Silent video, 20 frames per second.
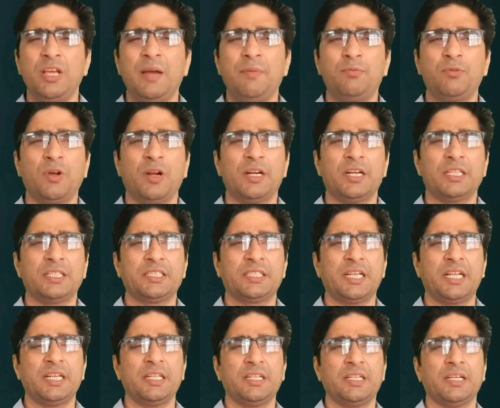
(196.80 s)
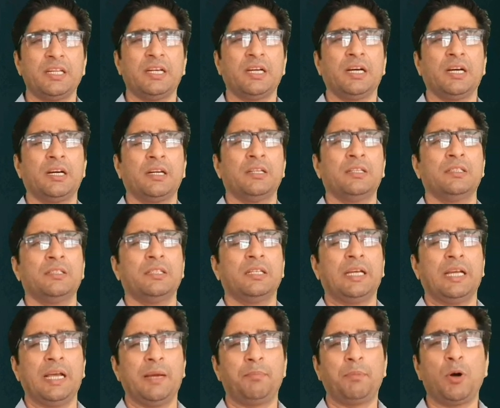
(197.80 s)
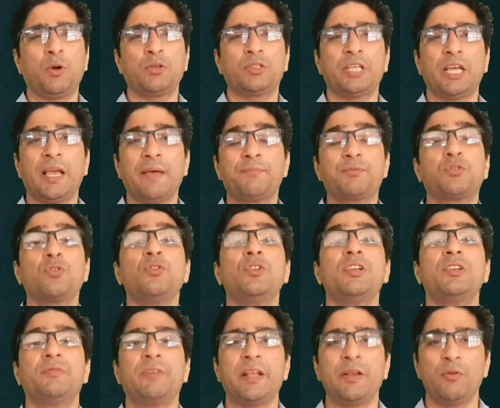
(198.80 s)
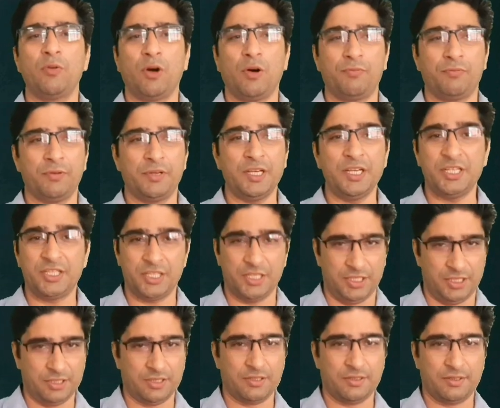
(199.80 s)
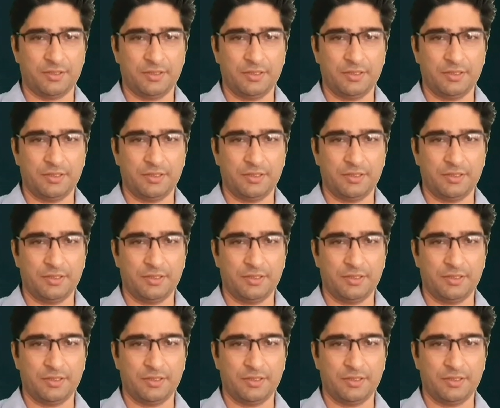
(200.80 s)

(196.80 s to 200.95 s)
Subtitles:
we have to understand about the absolute value of integers.